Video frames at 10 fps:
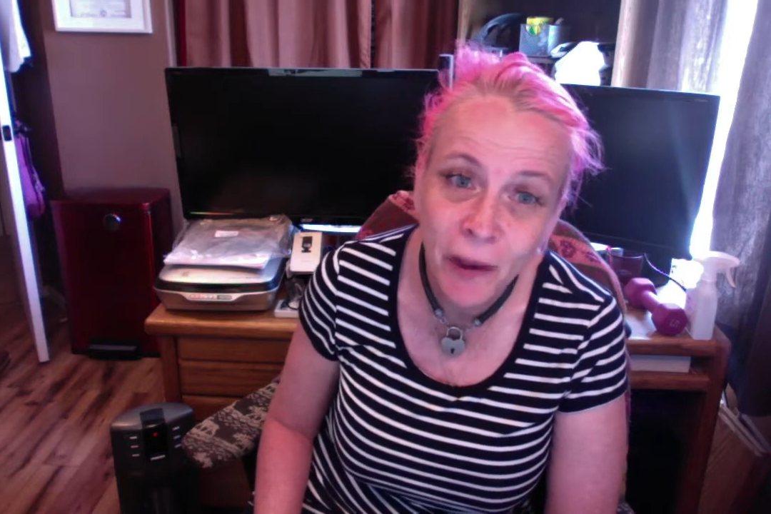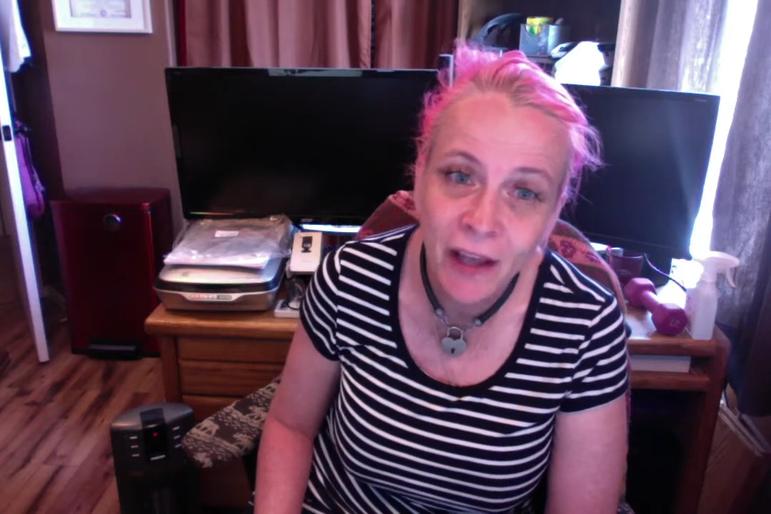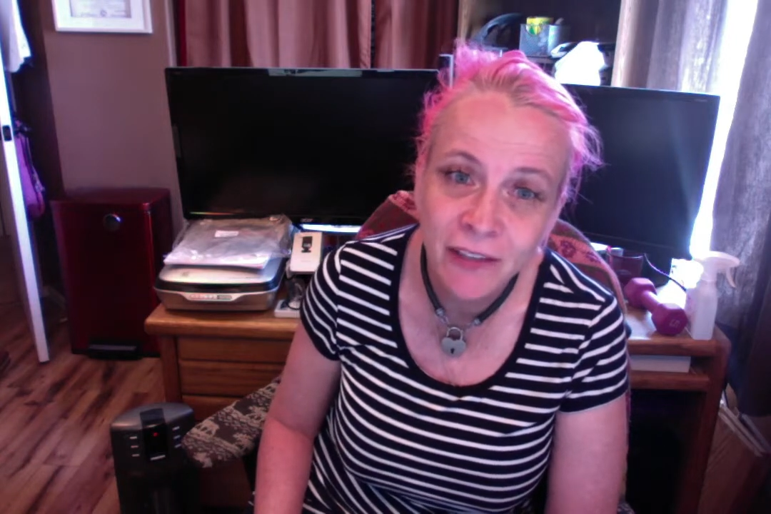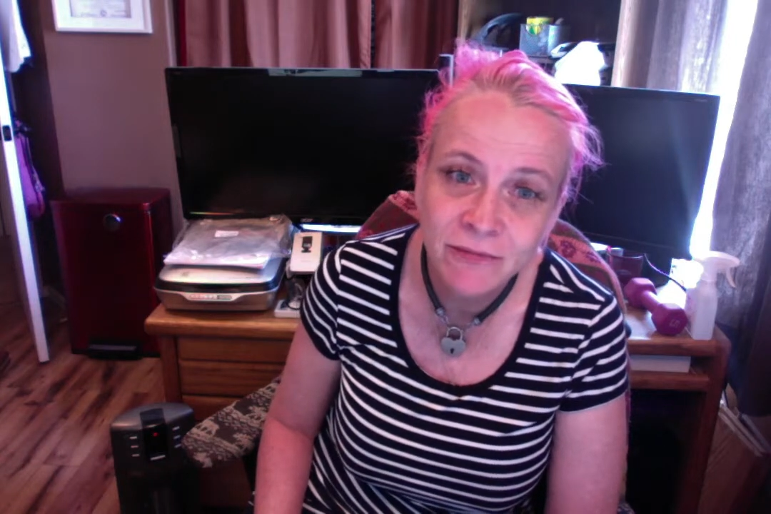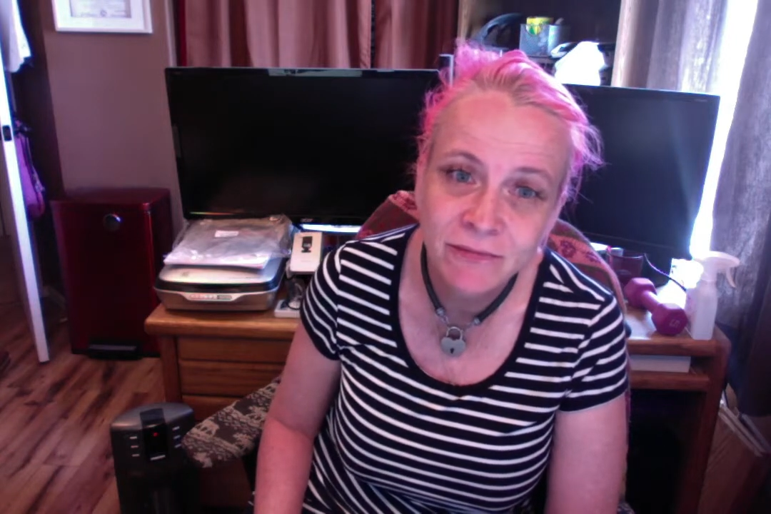
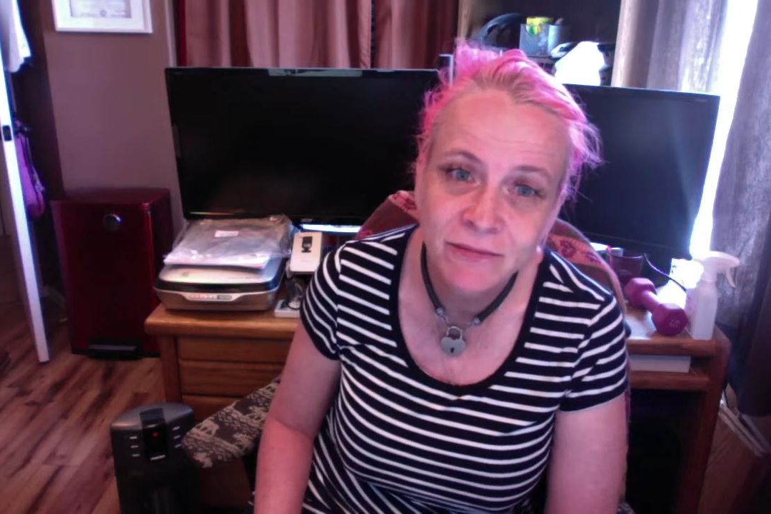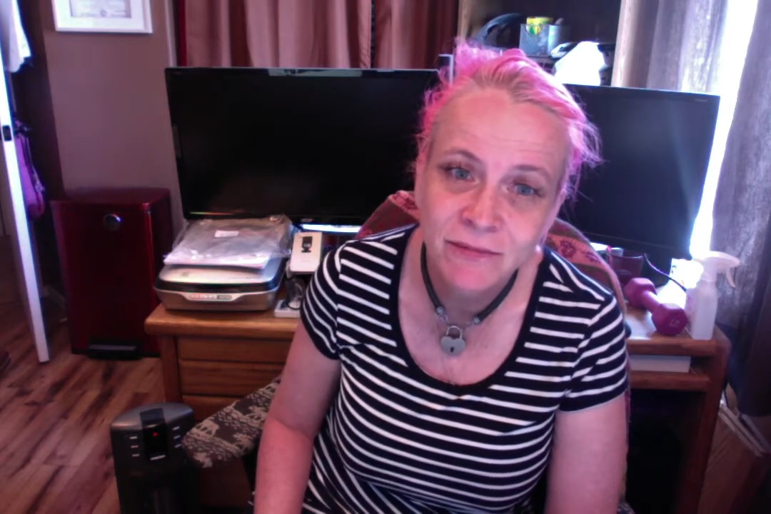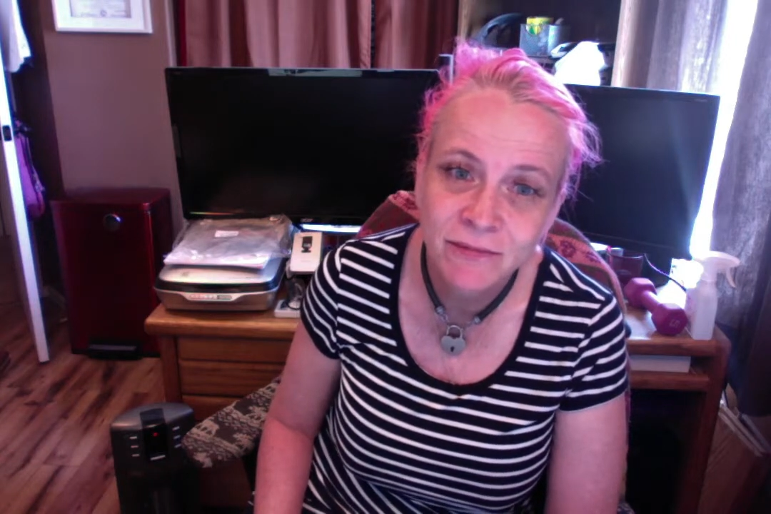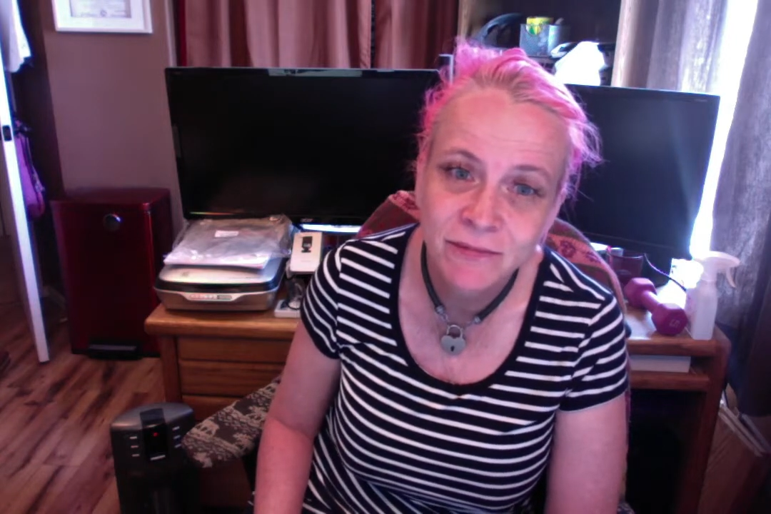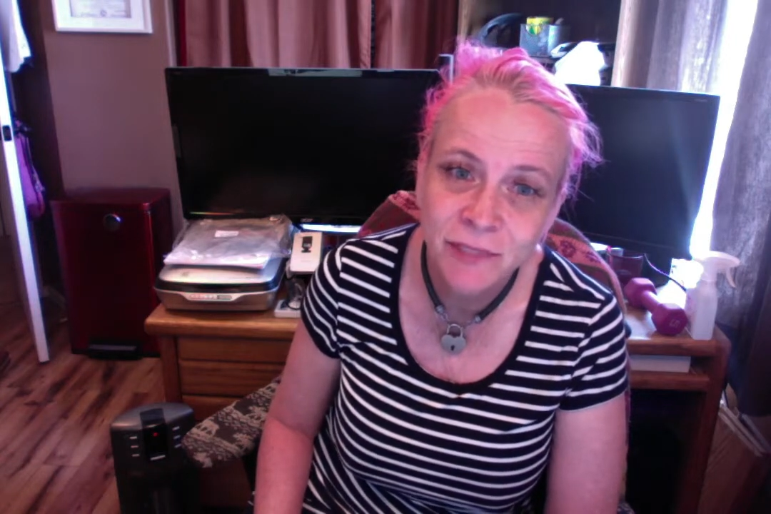on,
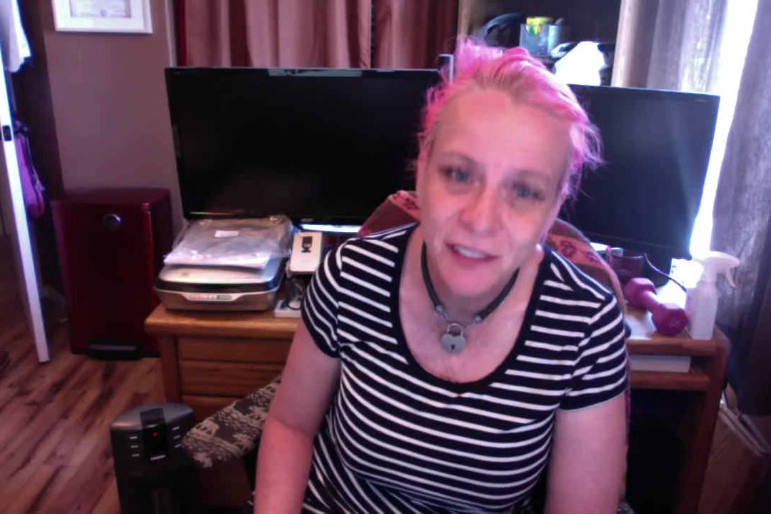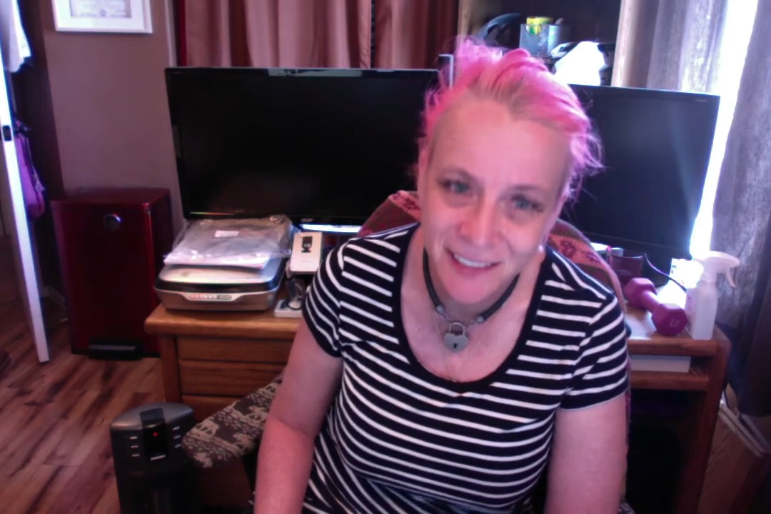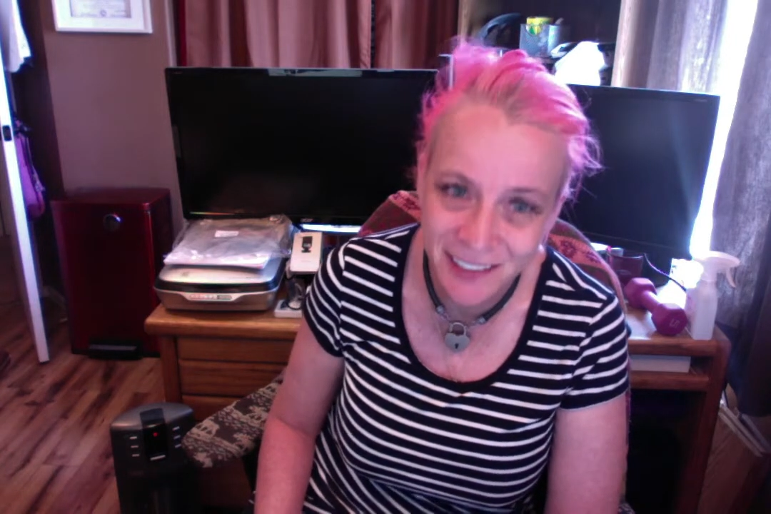because